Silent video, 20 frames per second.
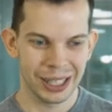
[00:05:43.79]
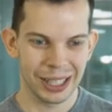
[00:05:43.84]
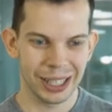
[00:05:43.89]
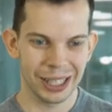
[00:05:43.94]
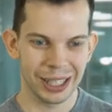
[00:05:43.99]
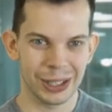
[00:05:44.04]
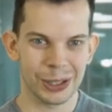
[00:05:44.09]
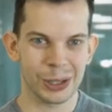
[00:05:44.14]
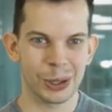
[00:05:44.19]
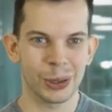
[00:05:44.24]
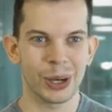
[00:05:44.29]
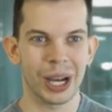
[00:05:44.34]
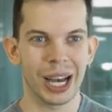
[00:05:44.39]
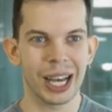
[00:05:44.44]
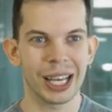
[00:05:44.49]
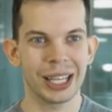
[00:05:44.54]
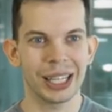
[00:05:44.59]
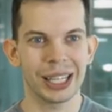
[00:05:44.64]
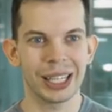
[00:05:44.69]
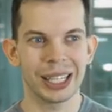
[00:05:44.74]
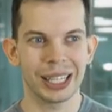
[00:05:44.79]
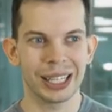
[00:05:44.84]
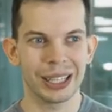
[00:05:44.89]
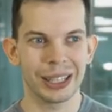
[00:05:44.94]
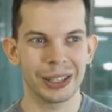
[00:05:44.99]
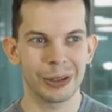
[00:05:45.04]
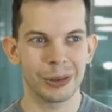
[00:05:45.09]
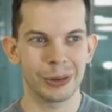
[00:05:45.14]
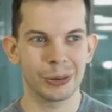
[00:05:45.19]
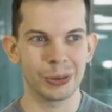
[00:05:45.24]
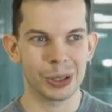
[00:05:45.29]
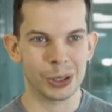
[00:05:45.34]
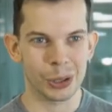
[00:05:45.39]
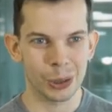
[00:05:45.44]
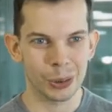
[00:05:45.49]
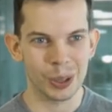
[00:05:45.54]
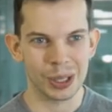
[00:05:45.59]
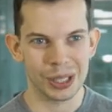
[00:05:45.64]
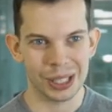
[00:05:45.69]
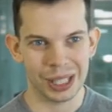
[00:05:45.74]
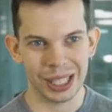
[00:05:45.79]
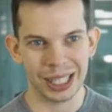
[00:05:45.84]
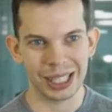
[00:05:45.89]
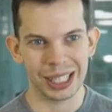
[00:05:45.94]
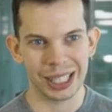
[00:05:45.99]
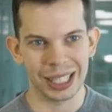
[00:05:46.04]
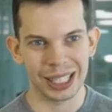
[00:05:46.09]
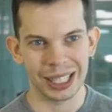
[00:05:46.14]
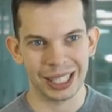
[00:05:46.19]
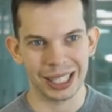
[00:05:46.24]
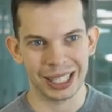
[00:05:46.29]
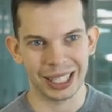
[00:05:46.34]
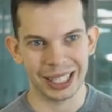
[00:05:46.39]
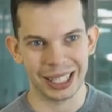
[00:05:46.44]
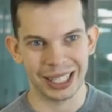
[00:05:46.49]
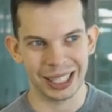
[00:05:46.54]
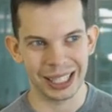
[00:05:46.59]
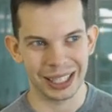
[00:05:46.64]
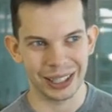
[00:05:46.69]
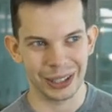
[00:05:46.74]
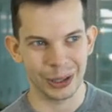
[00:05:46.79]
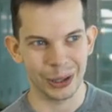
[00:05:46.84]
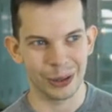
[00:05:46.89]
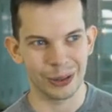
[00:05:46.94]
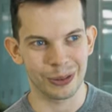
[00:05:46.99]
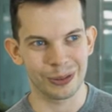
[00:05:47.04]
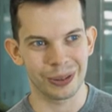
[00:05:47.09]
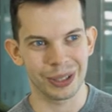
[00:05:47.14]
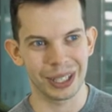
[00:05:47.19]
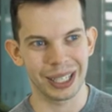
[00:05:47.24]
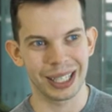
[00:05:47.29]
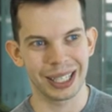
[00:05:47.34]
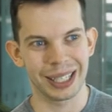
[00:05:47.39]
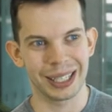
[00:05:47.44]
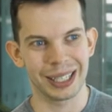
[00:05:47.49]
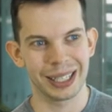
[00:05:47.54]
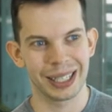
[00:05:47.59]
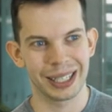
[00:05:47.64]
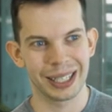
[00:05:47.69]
Uh, so I was always thinking uh, of uh,